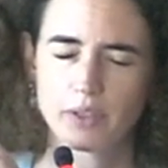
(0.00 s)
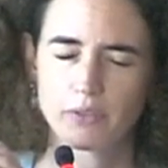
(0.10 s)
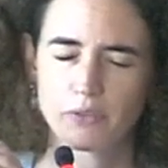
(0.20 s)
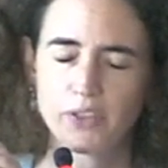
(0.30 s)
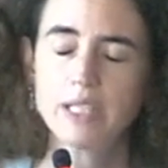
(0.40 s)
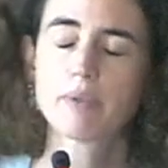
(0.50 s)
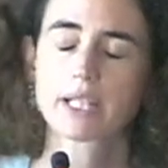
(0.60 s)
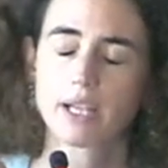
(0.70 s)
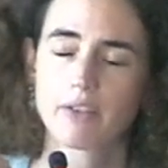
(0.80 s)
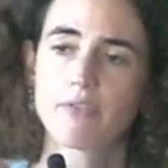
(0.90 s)

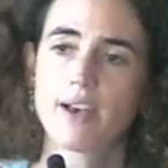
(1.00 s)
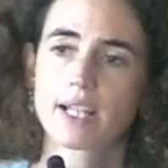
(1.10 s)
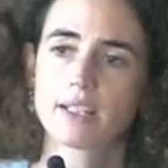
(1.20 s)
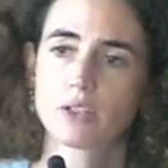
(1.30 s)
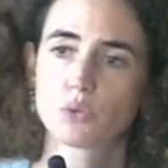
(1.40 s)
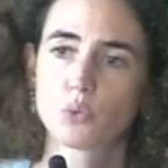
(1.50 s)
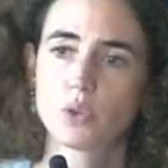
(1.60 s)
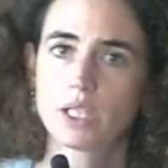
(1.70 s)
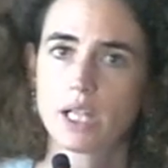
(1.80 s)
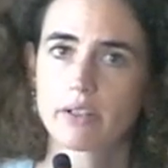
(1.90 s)
feedback effect that
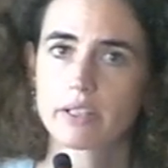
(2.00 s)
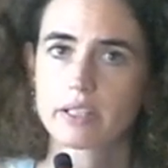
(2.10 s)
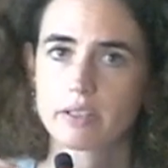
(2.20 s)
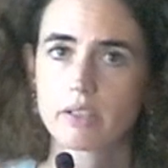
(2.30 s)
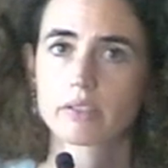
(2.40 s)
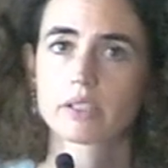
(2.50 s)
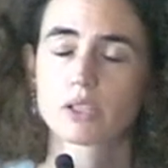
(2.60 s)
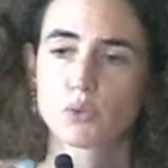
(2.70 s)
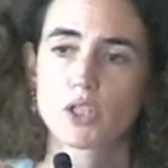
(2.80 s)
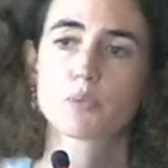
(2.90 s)
we are
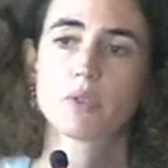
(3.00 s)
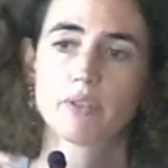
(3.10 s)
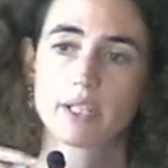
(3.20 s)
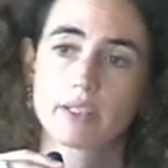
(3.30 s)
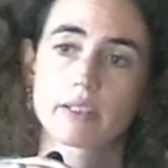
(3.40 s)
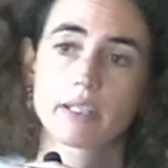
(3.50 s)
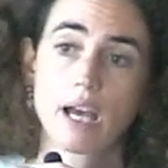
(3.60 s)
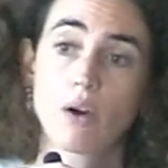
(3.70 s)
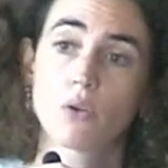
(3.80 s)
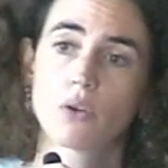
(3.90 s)
starting to experience
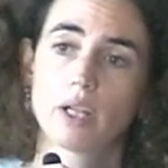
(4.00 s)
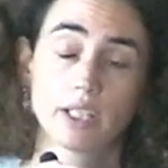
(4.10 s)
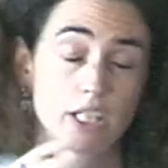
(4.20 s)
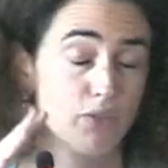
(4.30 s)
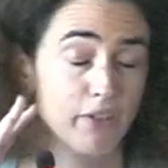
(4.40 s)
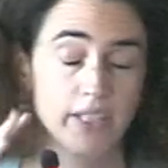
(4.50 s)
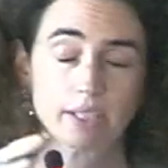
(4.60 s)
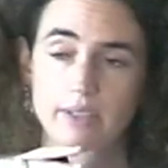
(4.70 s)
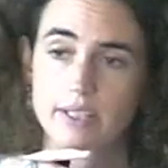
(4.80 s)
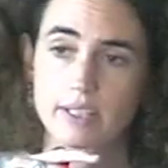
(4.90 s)
now, and that's very
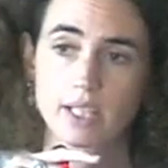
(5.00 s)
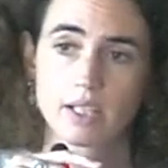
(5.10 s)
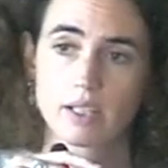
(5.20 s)
interesting.